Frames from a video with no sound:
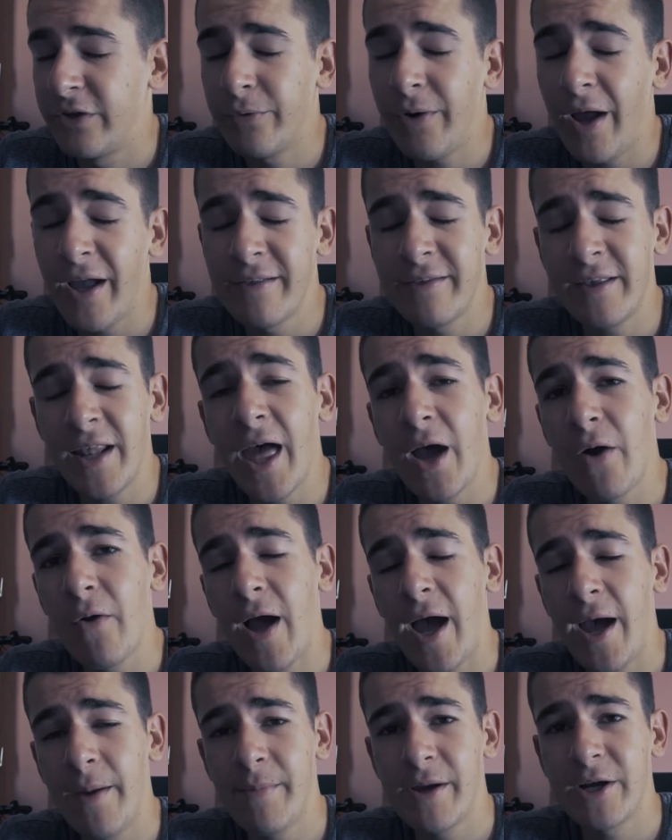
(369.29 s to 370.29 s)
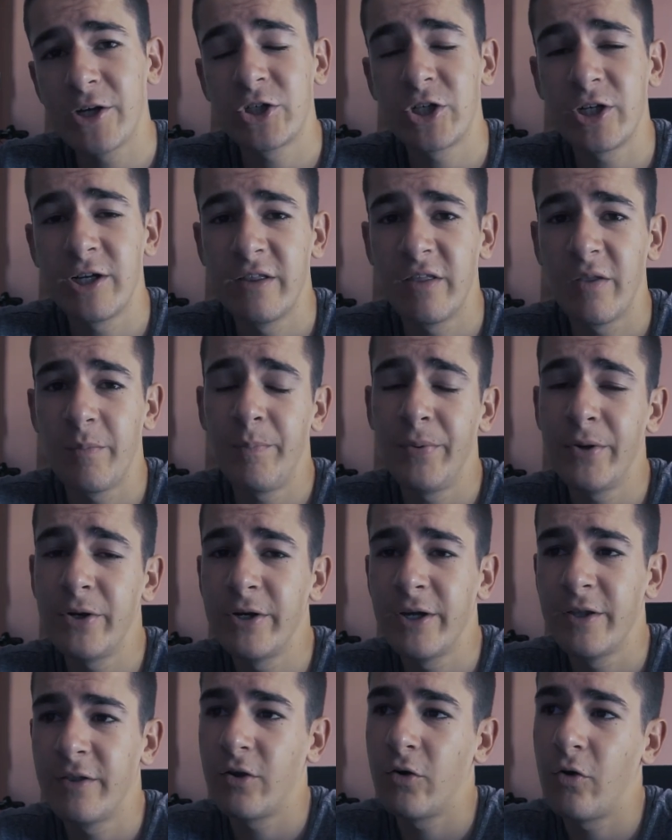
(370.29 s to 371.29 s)
Right now, I'm actually in the
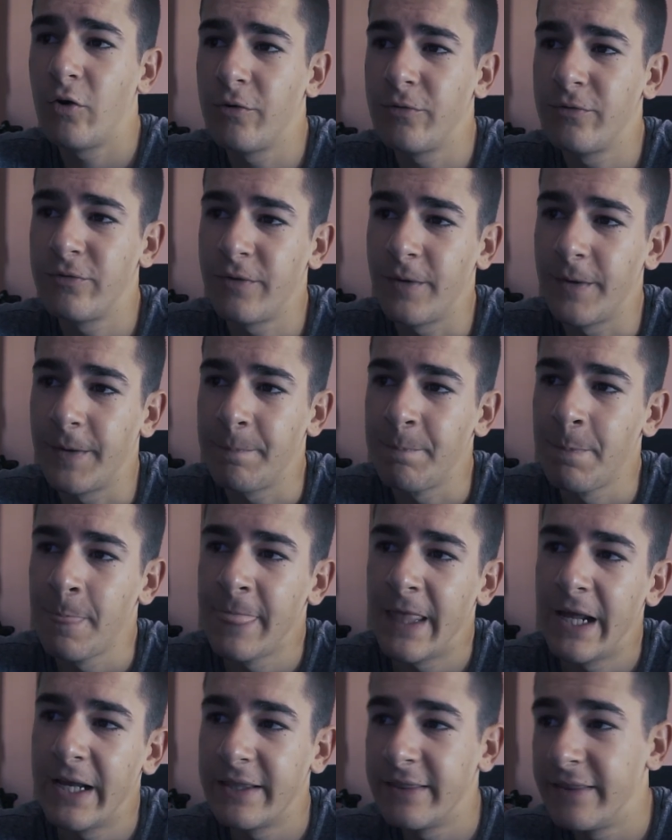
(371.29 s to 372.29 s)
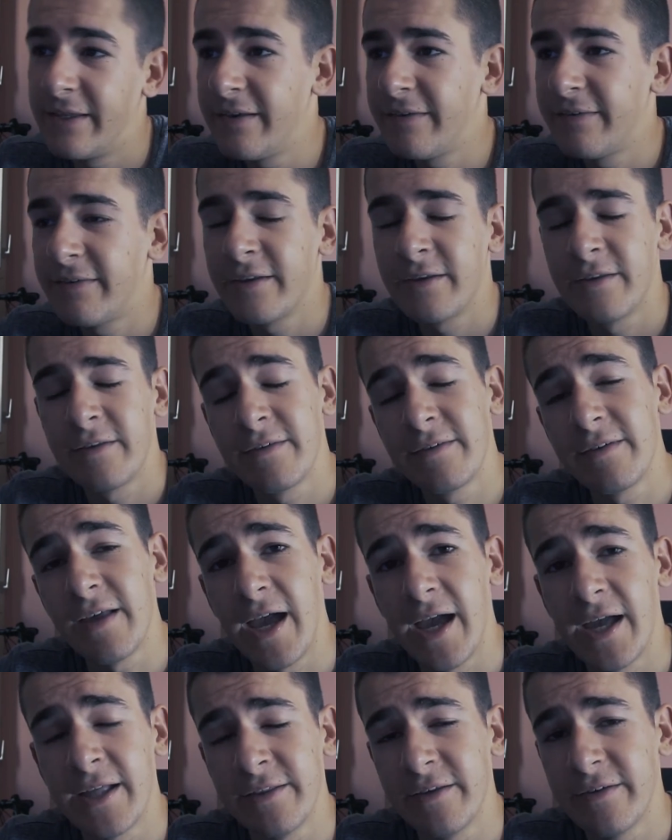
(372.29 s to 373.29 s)
period of distance
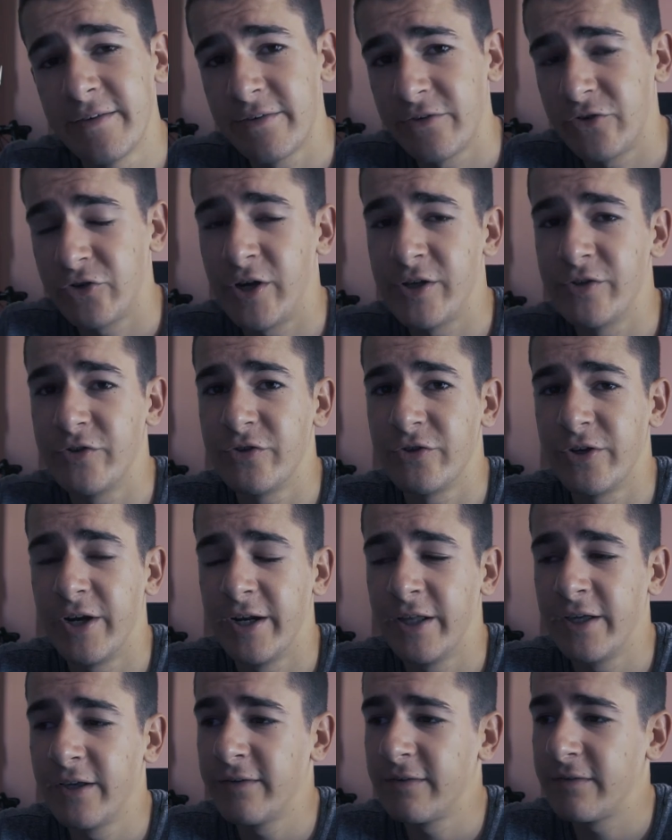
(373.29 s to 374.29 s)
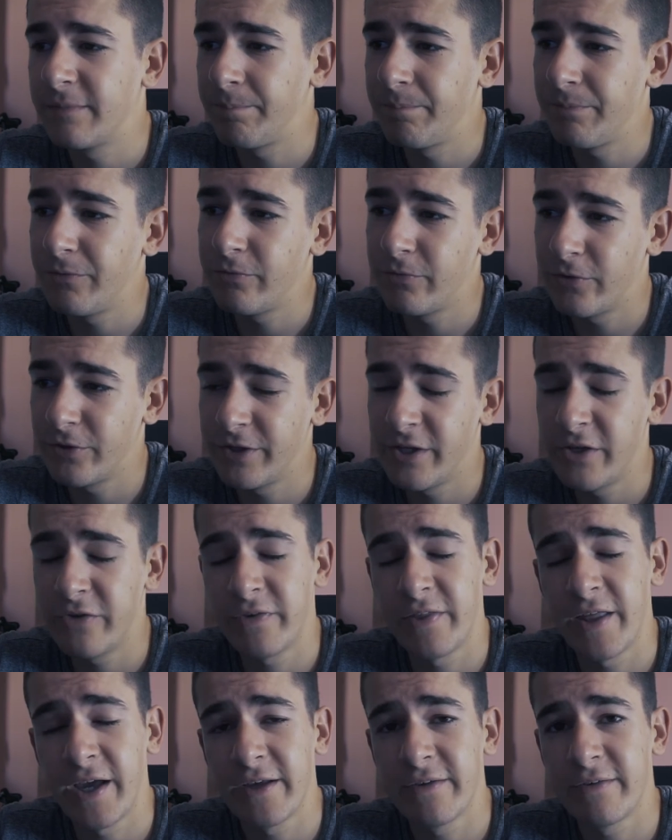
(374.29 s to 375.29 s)
and the strength trainings for
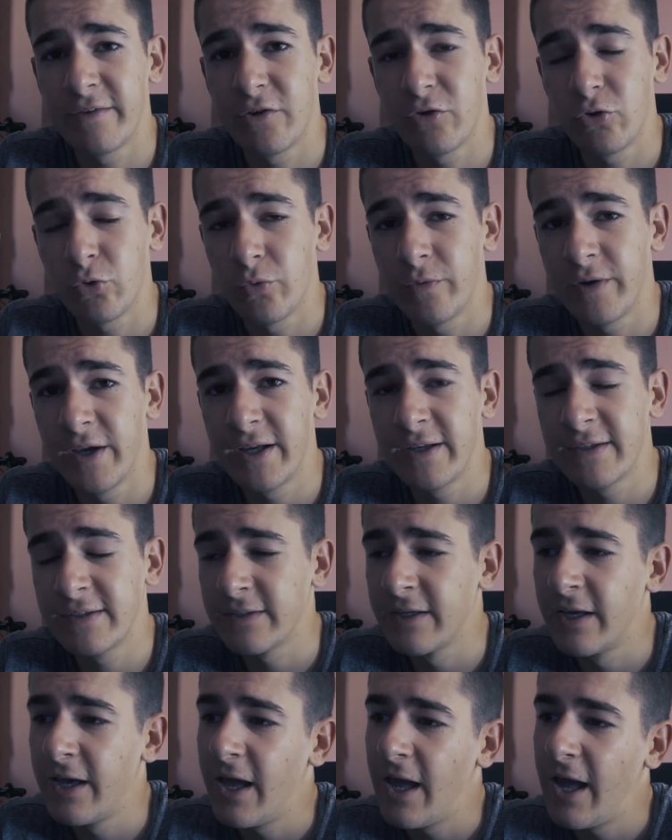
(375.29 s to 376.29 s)
these next 2 weeks.